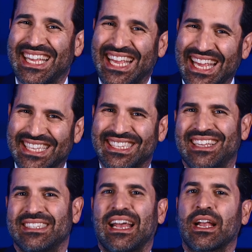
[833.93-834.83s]
isn't as
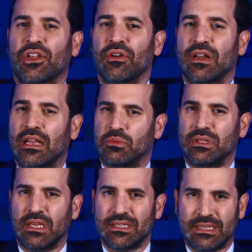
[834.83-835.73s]
accurate as what
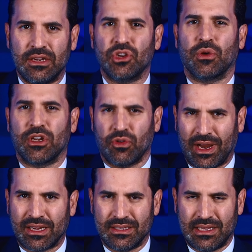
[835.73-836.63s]
they said during
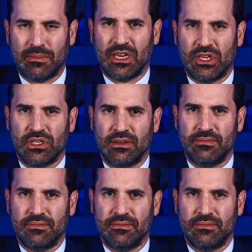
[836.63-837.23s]
direct examination.